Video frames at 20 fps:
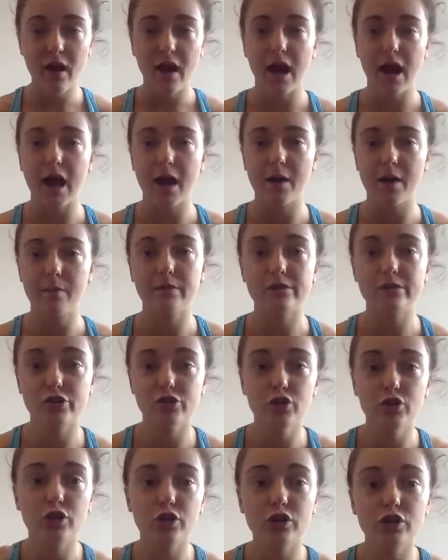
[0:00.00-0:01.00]
Um, so
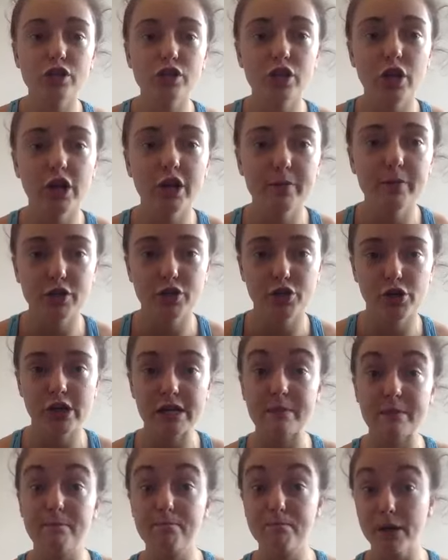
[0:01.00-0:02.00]
you can slowly but
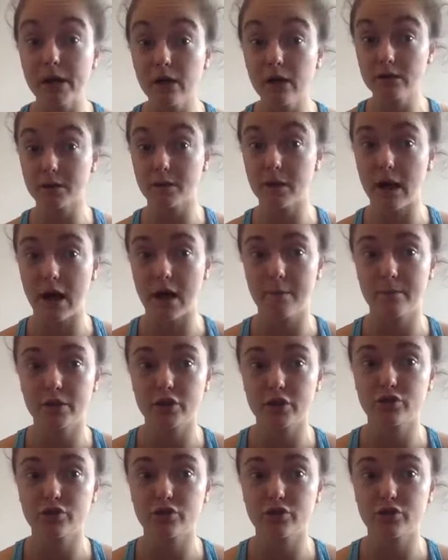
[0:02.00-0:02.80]
surely build um,